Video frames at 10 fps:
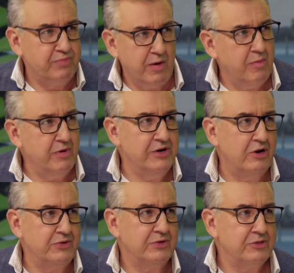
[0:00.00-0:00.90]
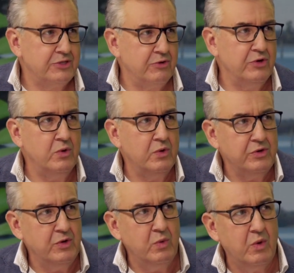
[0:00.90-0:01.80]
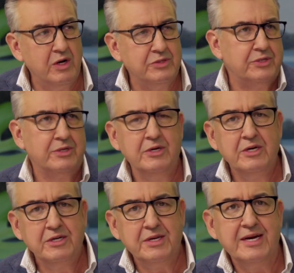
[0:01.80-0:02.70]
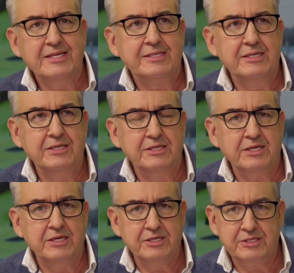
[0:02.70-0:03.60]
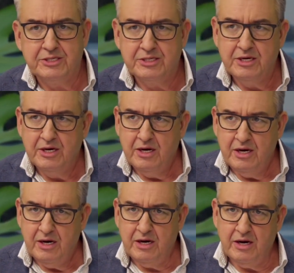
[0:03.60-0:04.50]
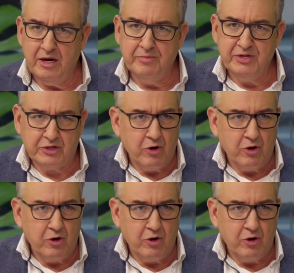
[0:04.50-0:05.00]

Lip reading: Probably not. So you want that it is a bit